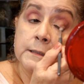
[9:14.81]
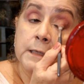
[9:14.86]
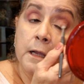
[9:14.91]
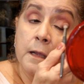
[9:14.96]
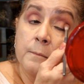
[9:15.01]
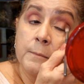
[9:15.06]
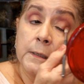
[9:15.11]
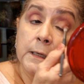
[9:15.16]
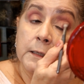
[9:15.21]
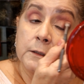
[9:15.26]

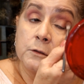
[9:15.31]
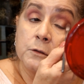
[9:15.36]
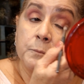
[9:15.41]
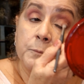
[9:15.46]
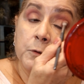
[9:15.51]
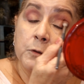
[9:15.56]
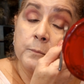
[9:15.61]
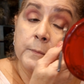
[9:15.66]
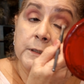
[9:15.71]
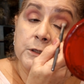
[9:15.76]
time. I like to
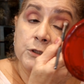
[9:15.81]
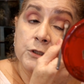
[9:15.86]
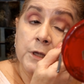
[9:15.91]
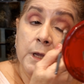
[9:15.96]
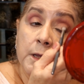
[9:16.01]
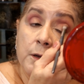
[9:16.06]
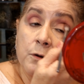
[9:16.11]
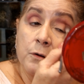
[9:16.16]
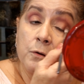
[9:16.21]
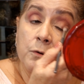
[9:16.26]
build my
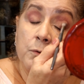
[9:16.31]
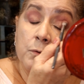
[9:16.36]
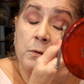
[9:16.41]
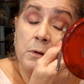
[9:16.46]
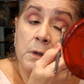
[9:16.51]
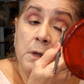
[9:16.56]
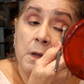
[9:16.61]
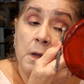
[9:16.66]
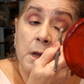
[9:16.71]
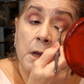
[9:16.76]
shadow.